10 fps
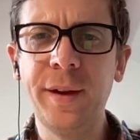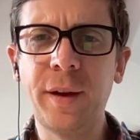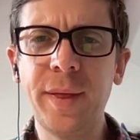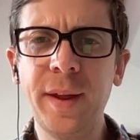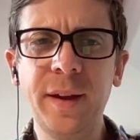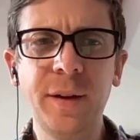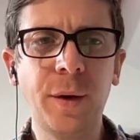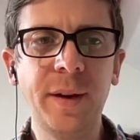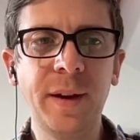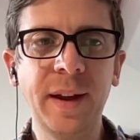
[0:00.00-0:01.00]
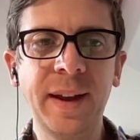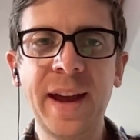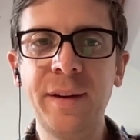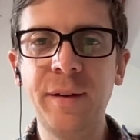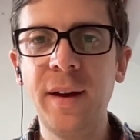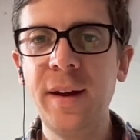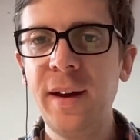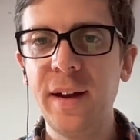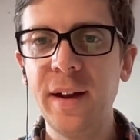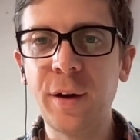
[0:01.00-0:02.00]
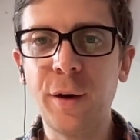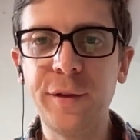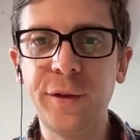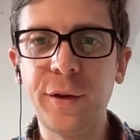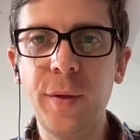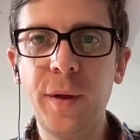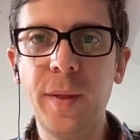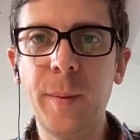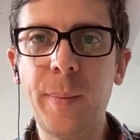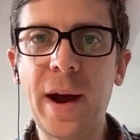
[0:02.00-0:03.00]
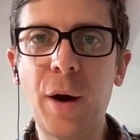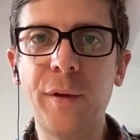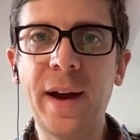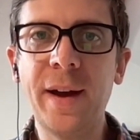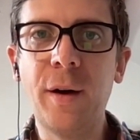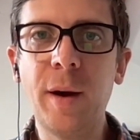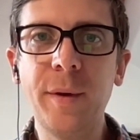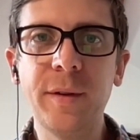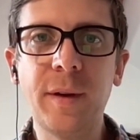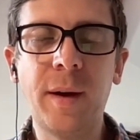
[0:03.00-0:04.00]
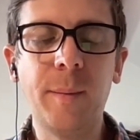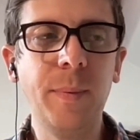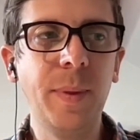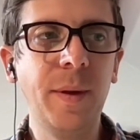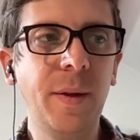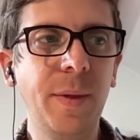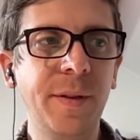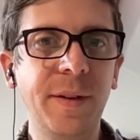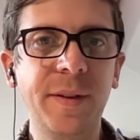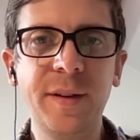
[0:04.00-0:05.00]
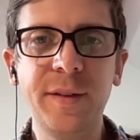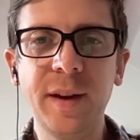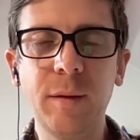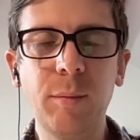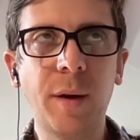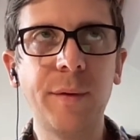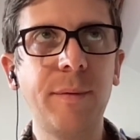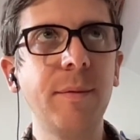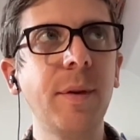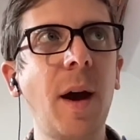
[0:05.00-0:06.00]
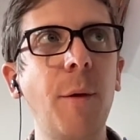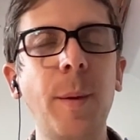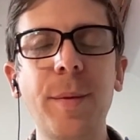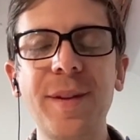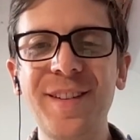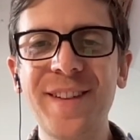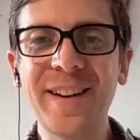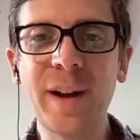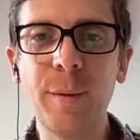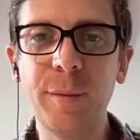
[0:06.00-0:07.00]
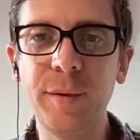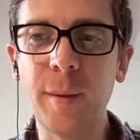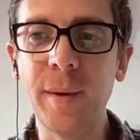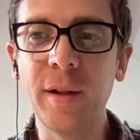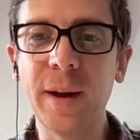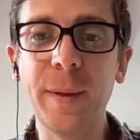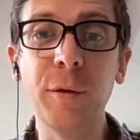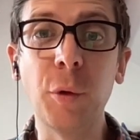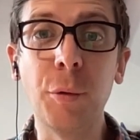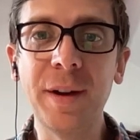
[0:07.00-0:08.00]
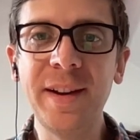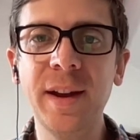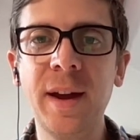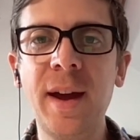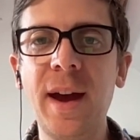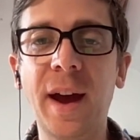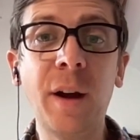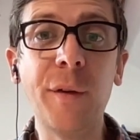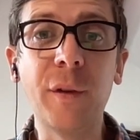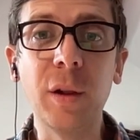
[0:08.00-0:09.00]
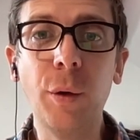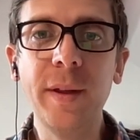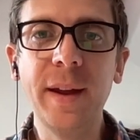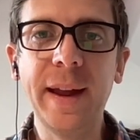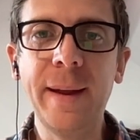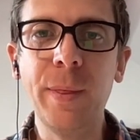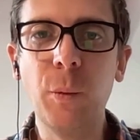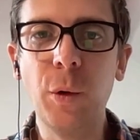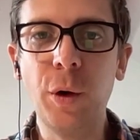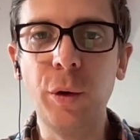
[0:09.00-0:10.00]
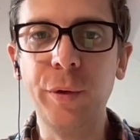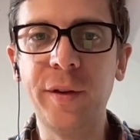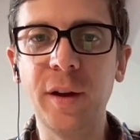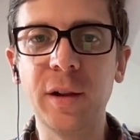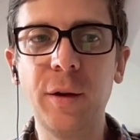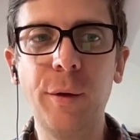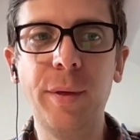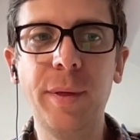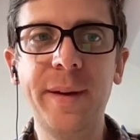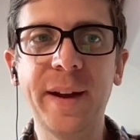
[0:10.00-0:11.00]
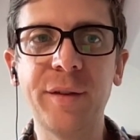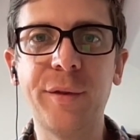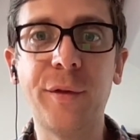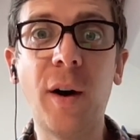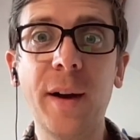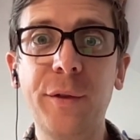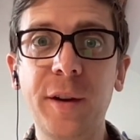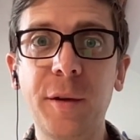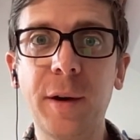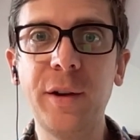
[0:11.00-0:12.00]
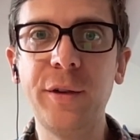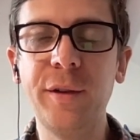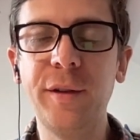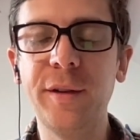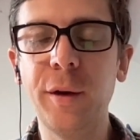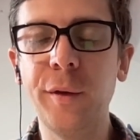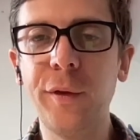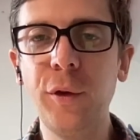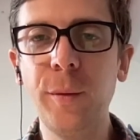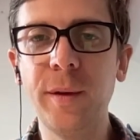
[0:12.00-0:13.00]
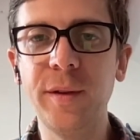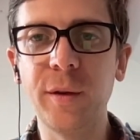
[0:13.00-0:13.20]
And I think, it goes to show the power of AI, because the statistic of, can't remember the exact numbers, but something like there was already enough clothing in the world to clothe the next 5 generations of humans.